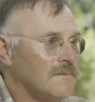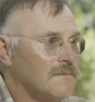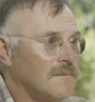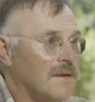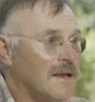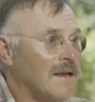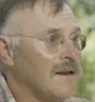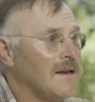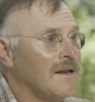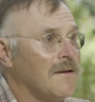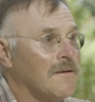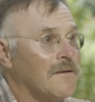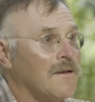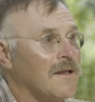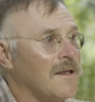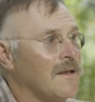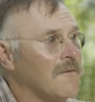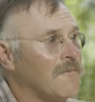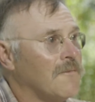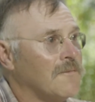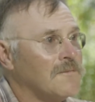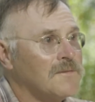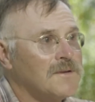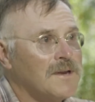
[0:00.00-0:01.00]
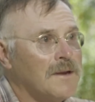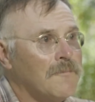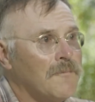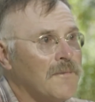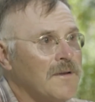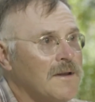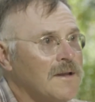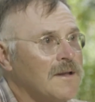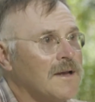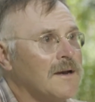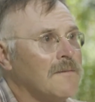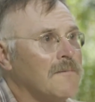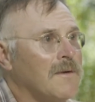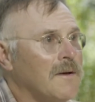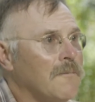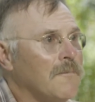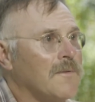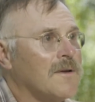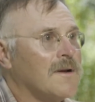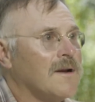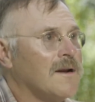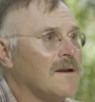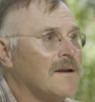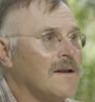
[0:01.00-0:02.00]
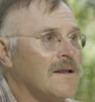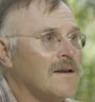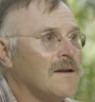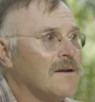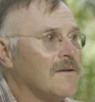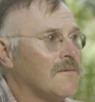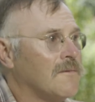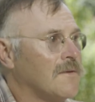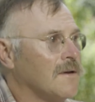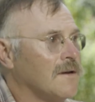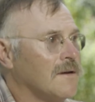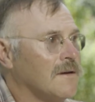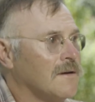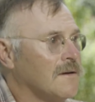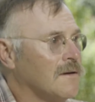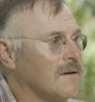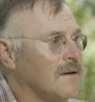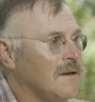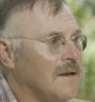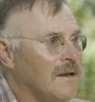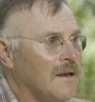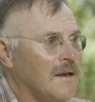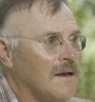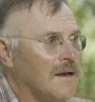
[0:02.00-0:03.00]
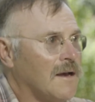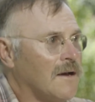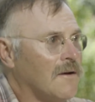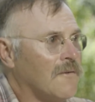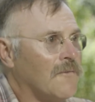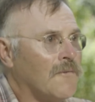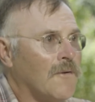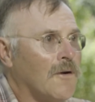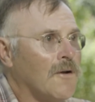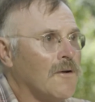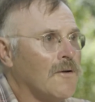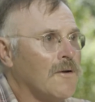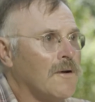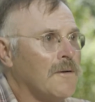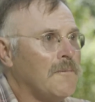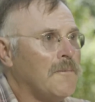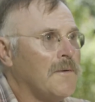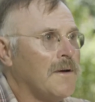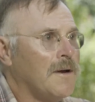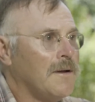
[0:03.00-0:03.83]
And if something come up that I needed to follow up